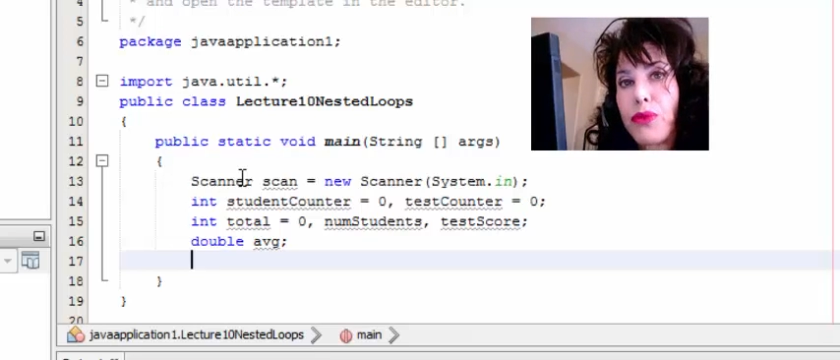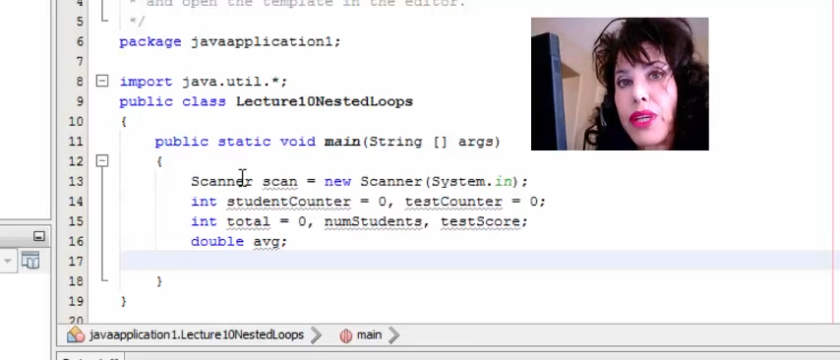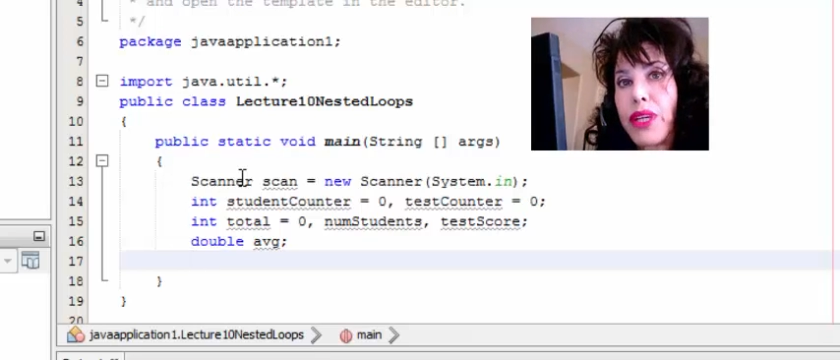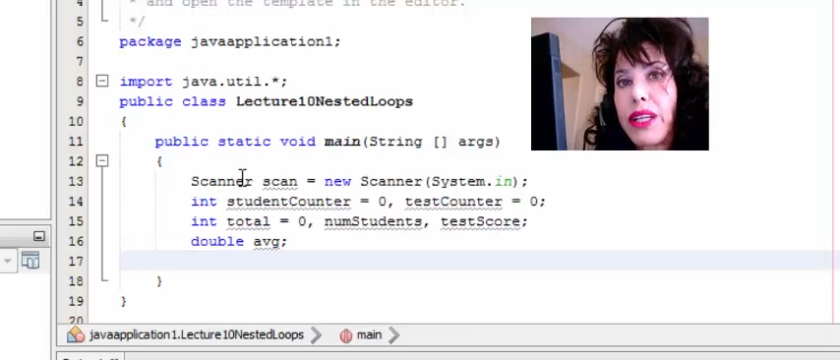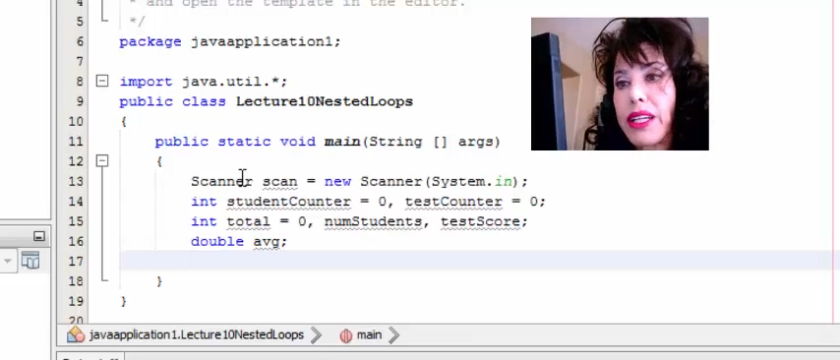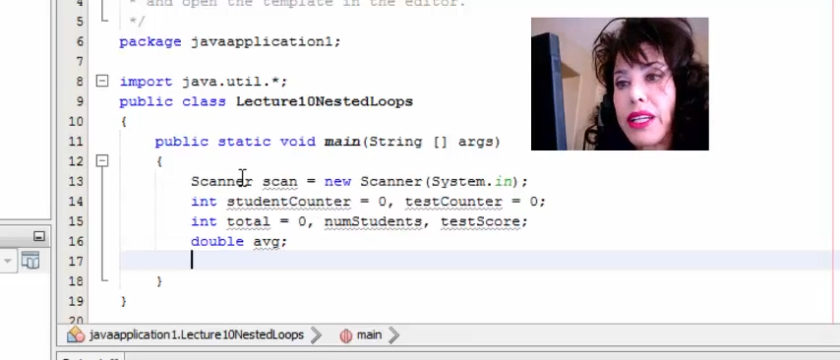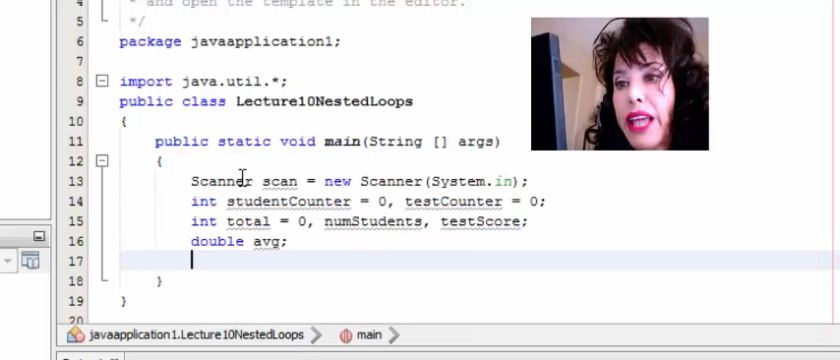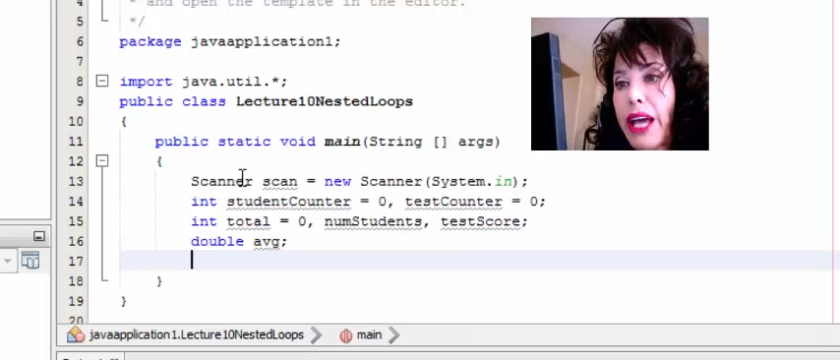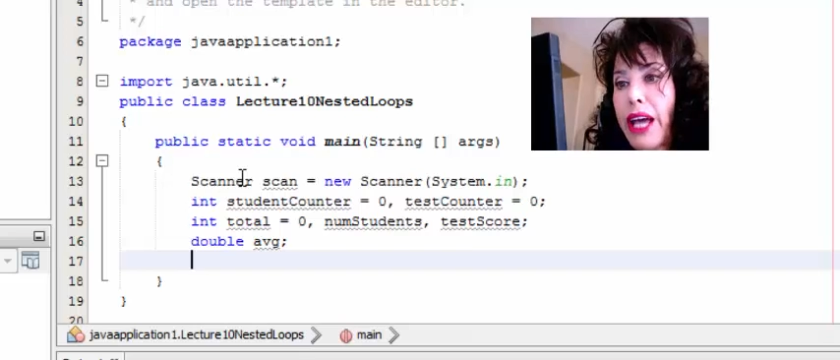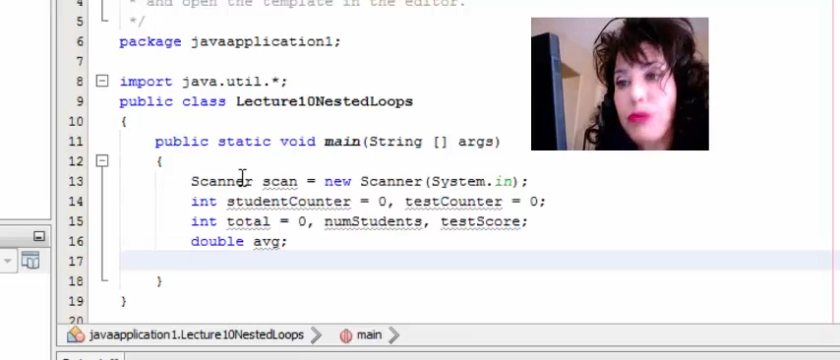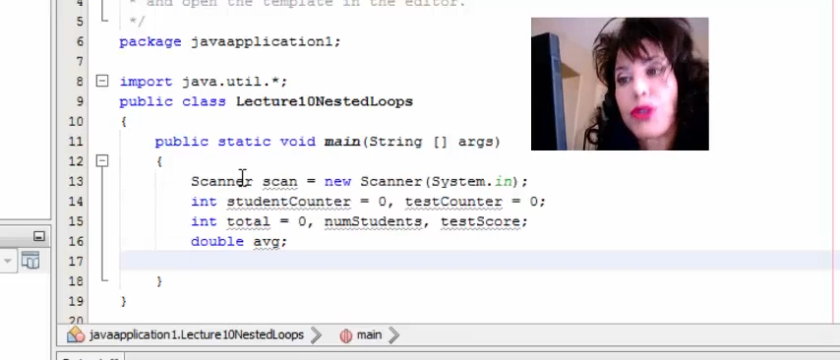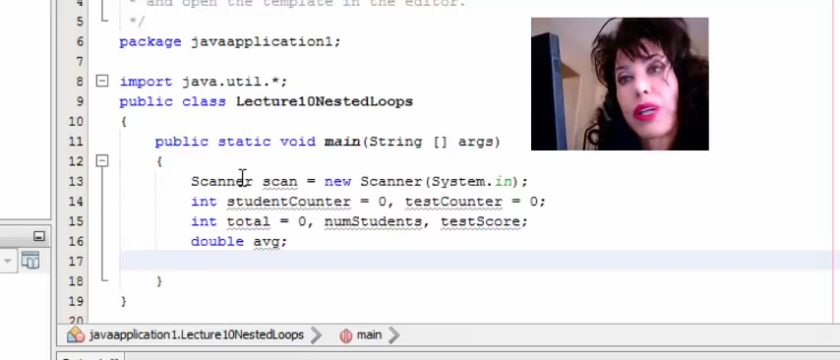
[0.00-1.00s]
reading and
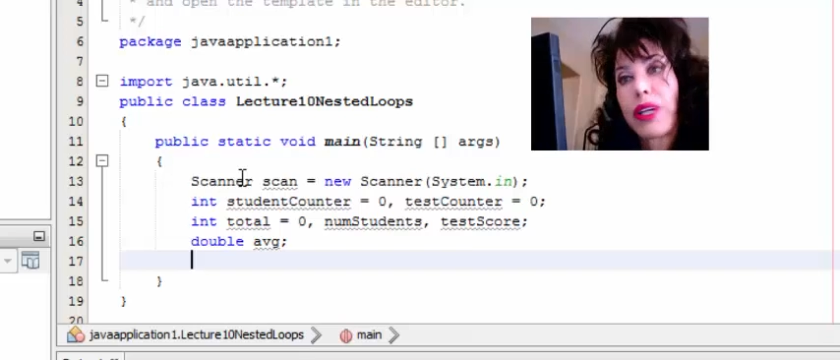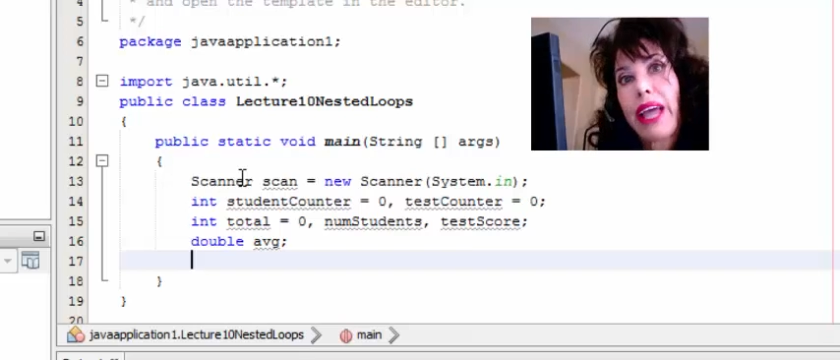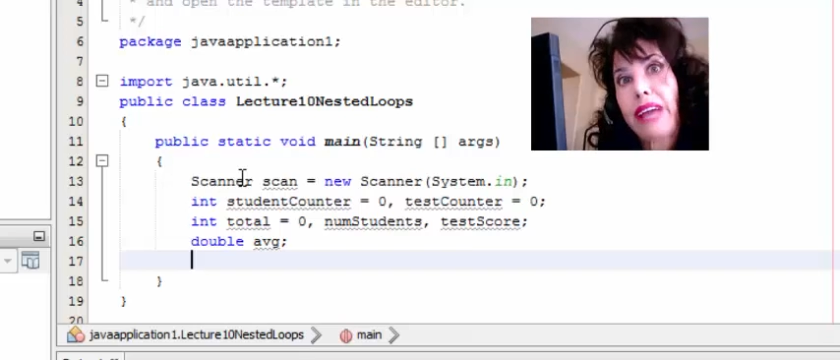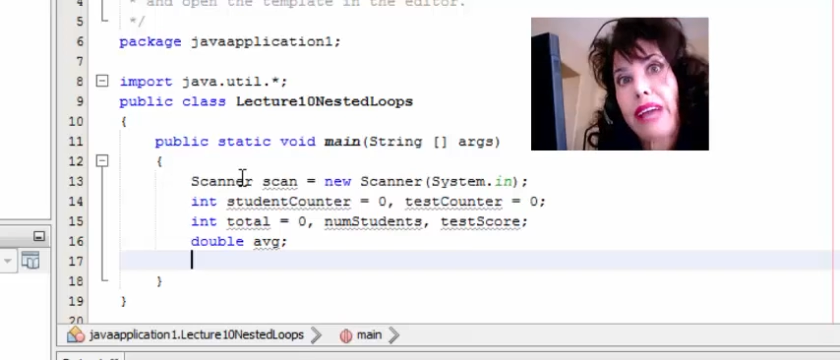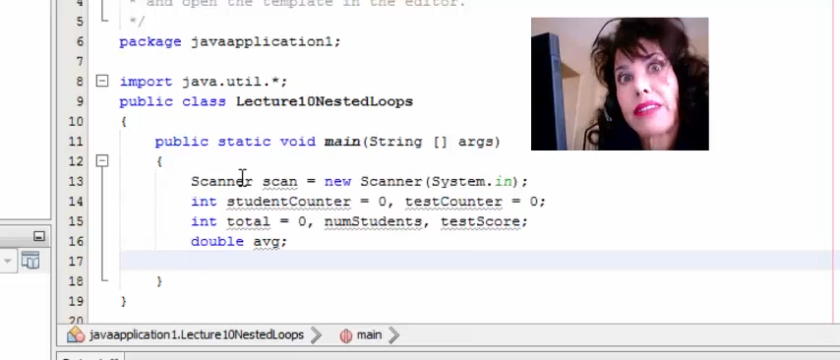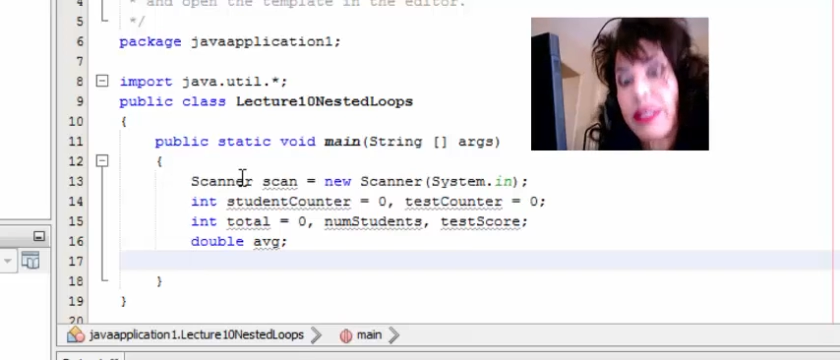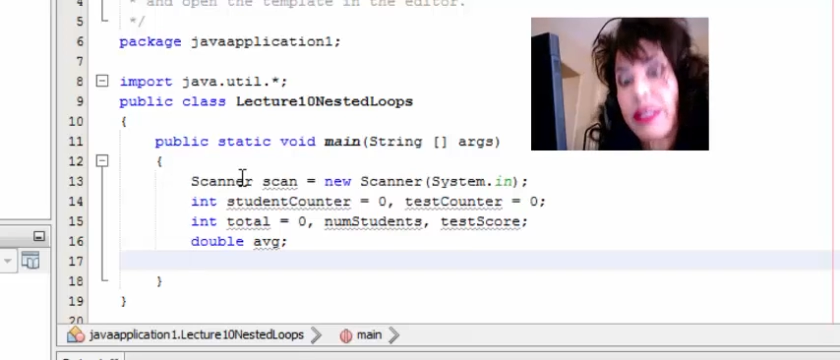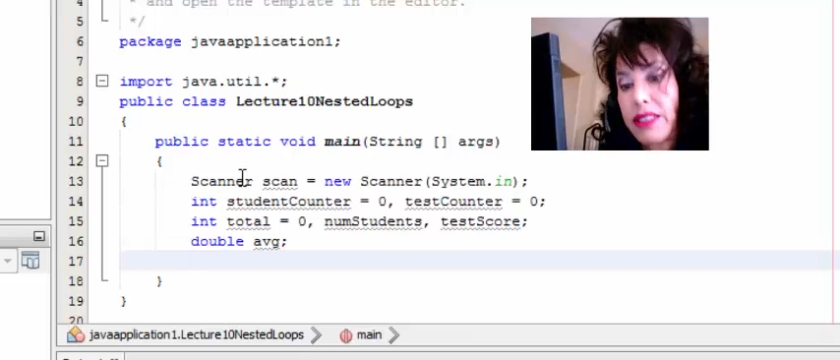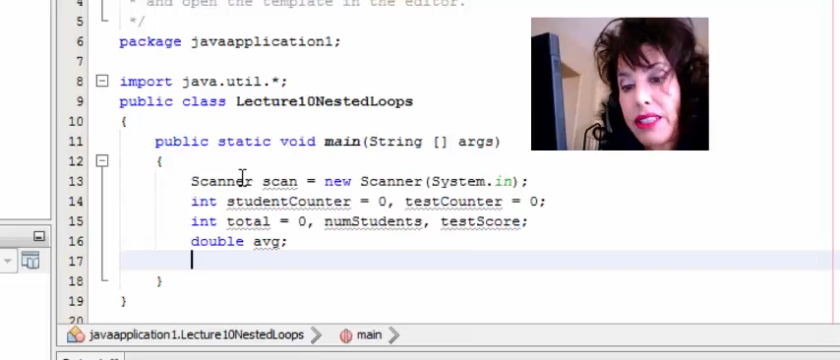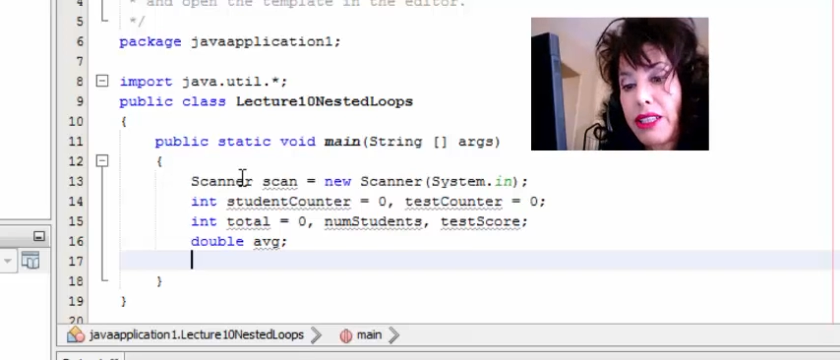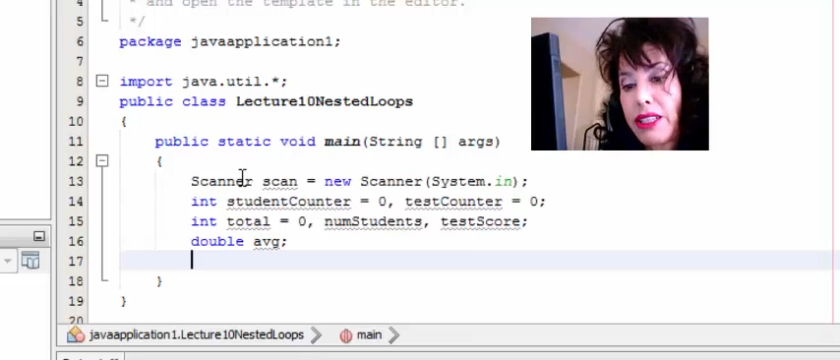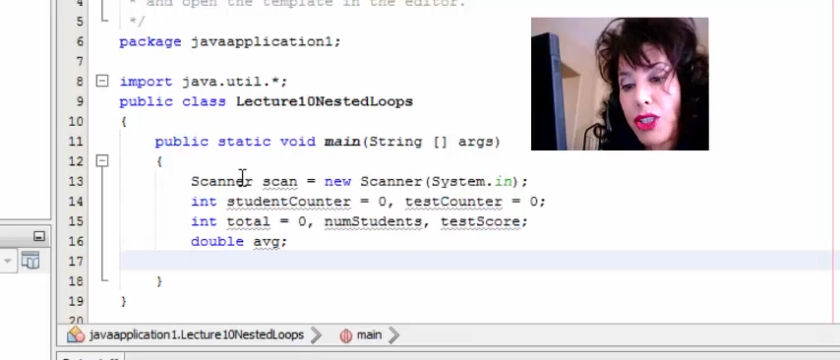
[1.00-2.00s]
capturing, asking
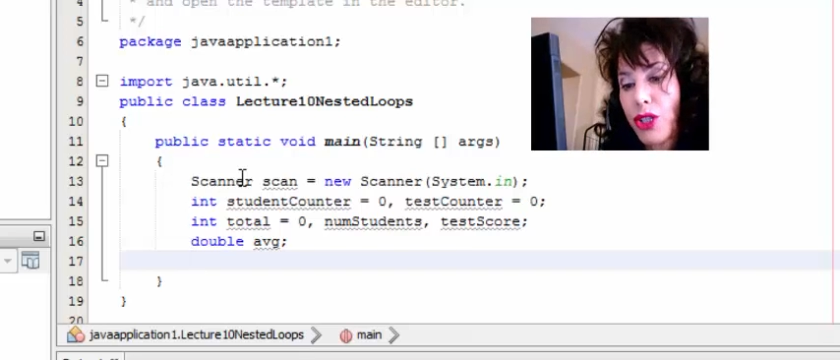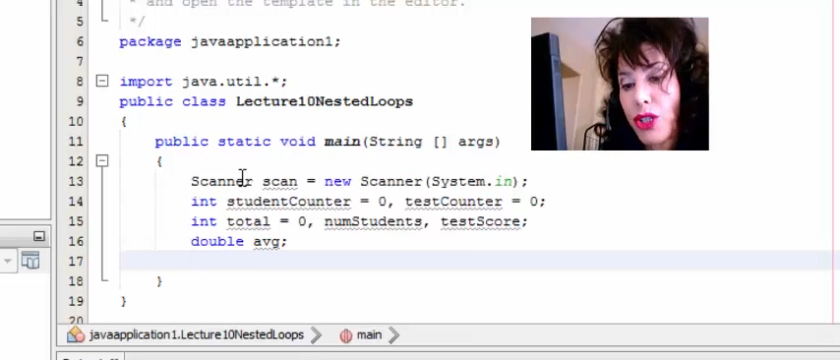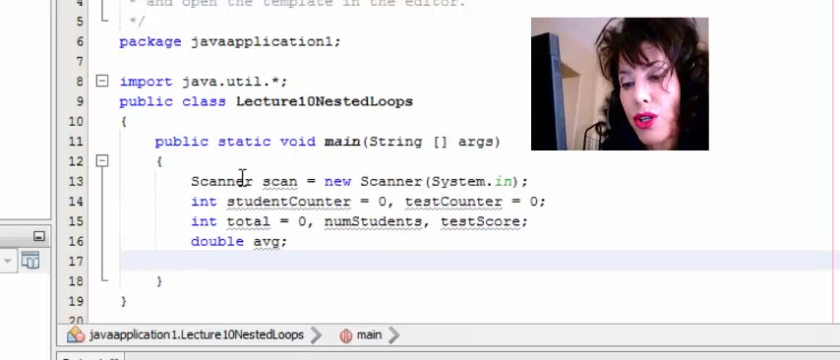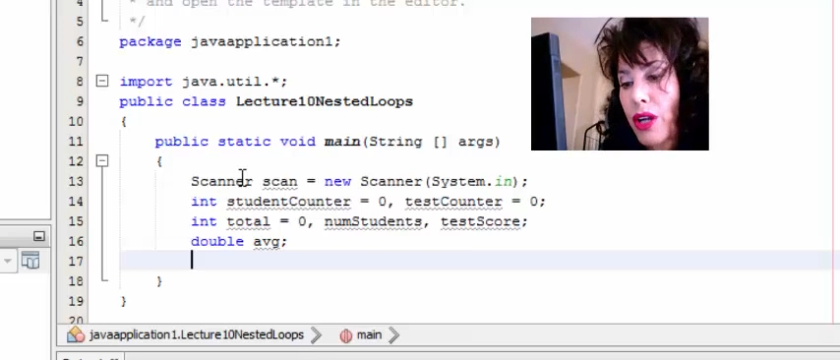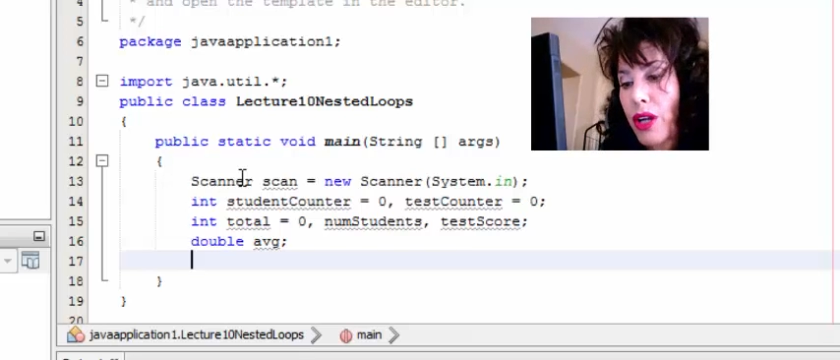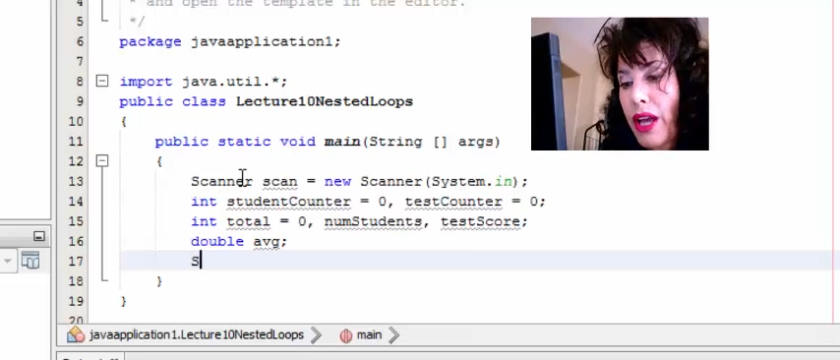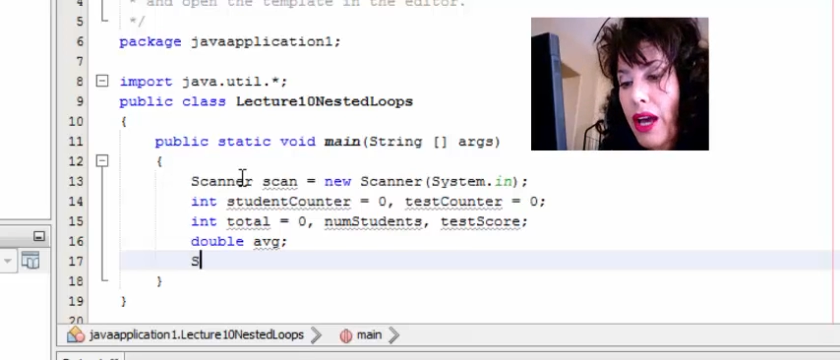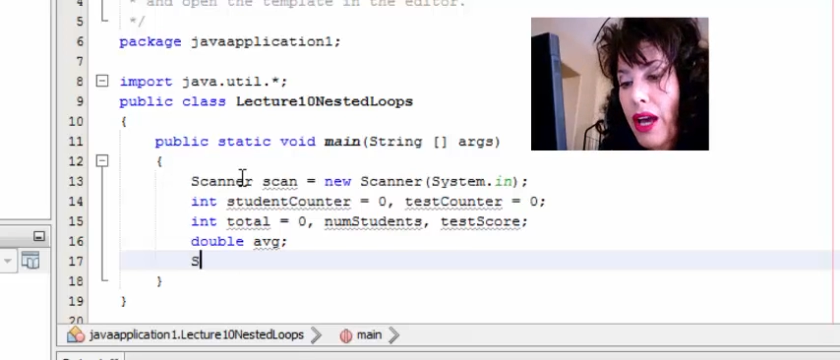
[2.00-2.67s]
the teacher